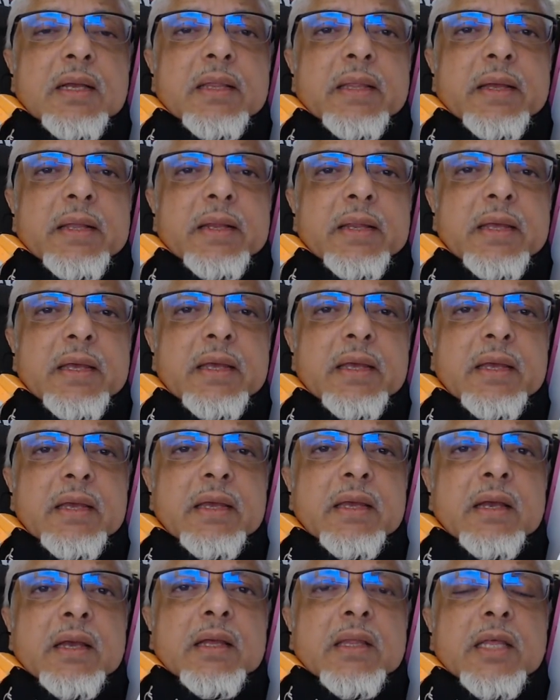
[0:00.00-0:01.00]
Then
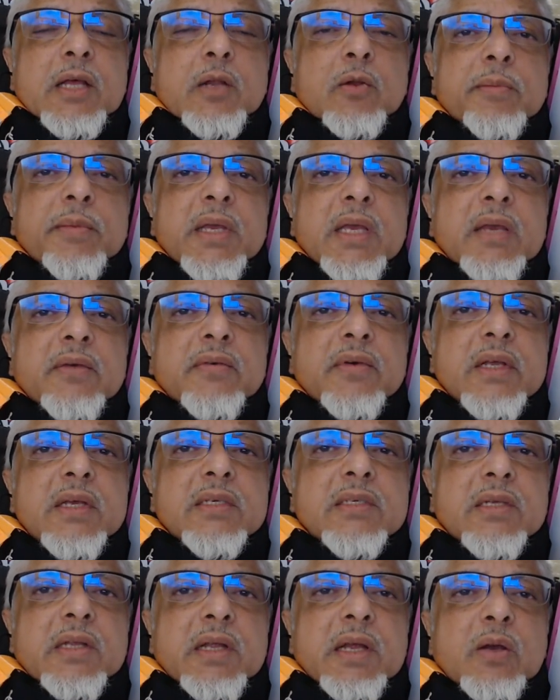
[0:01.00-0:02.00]
he that will be given
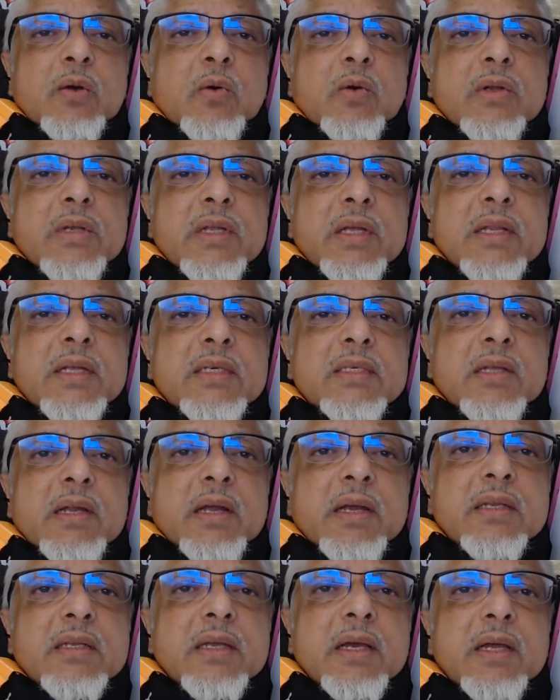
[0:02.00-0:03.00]
his record in his
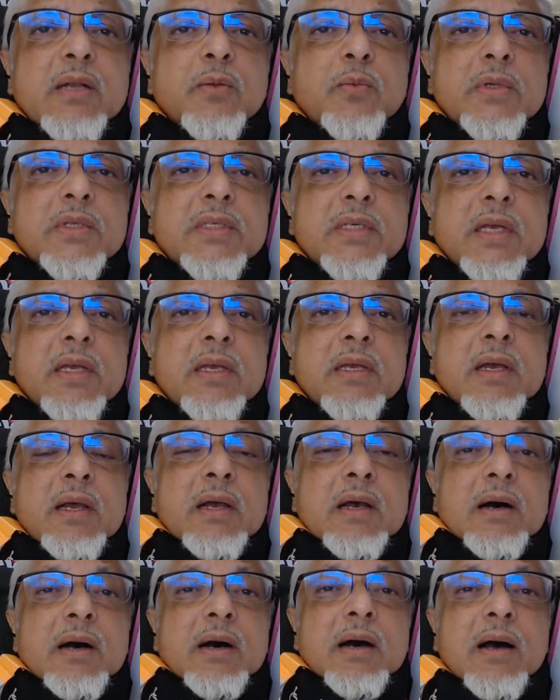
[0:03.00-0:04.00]
right hand will say,
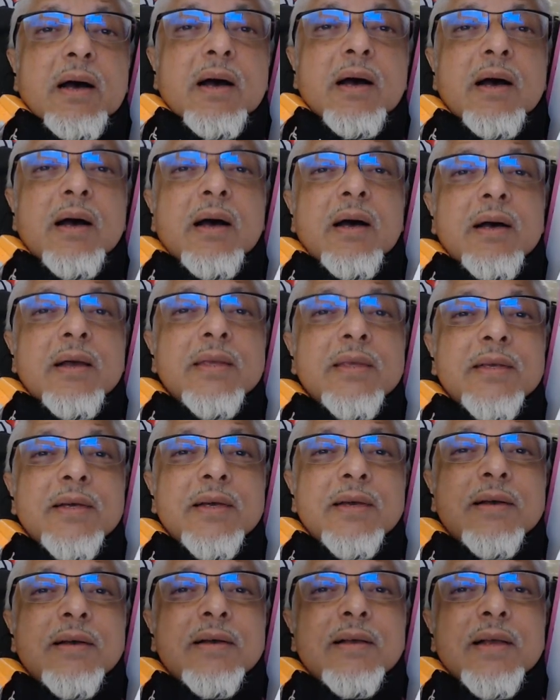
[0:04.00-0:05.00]

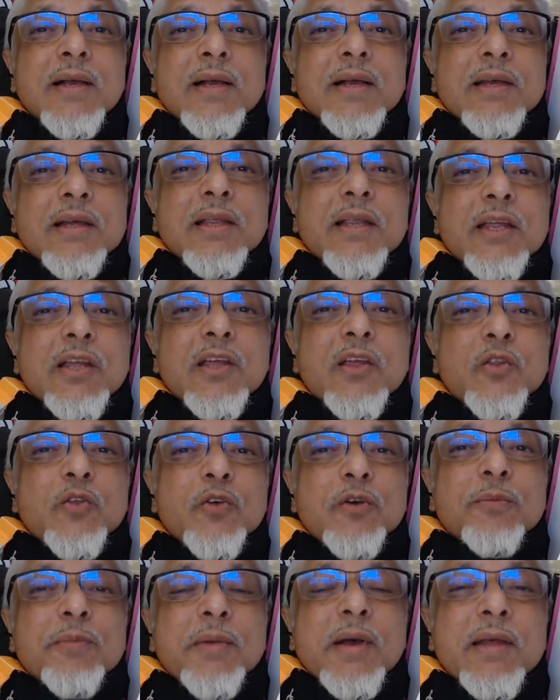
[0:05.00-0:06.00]
yeah, read
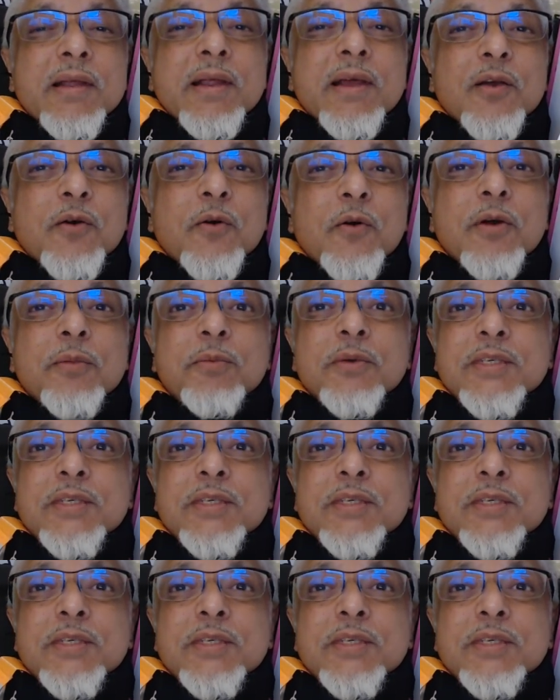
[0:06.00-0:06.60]
you my record.